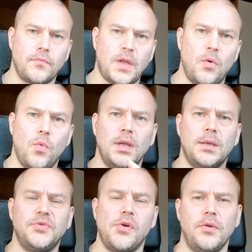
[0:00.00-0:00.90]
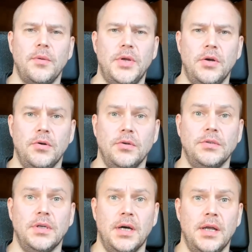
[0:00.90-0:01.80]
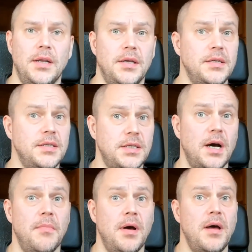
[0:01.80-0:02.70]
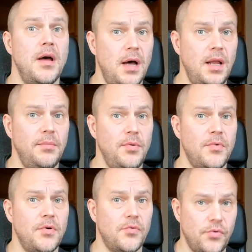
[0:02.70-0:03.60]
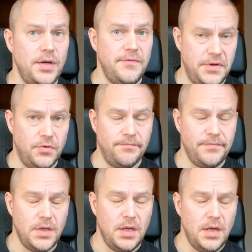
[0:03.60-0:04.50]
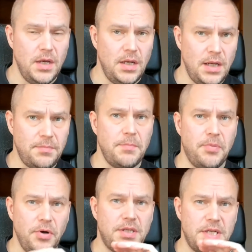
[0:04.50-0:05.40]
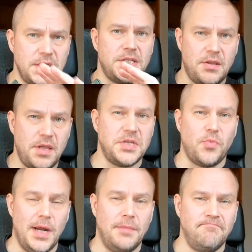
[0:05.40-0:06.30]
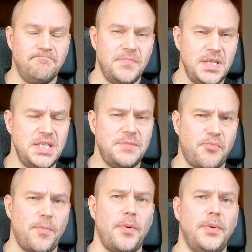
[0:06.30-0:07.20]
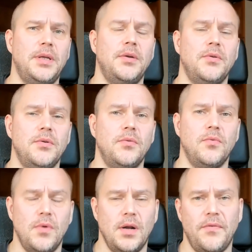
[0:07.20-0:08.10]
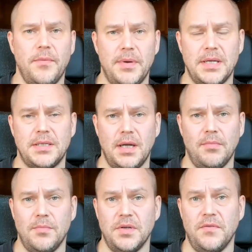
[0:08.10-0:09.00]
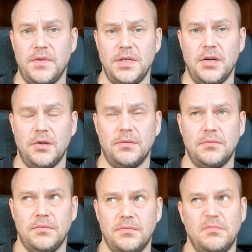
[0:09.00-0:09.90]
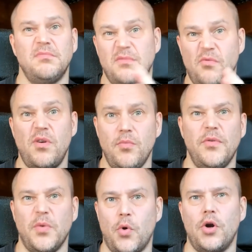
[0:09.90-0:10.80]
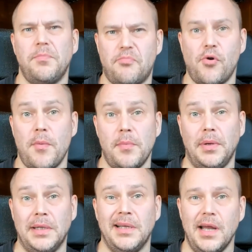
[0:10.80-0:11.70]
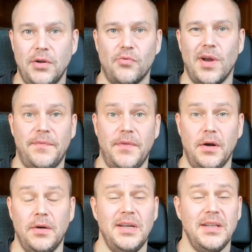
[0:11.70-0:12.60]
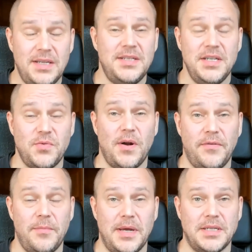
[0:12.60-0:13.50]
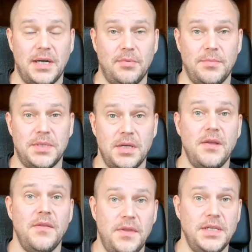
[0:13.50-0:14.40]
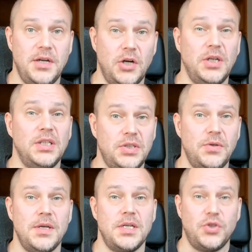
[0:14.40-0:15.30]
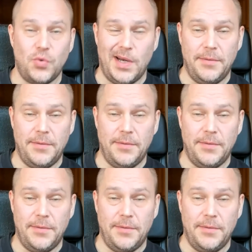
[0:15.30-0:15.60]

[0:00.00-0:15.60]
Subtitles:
Welcome to Rauta Beyond and some album review. Let me put it just this way. This is probably one of the best albums of this year. Remove the word probably and you're right there. This is one of the best albums this year, 2020.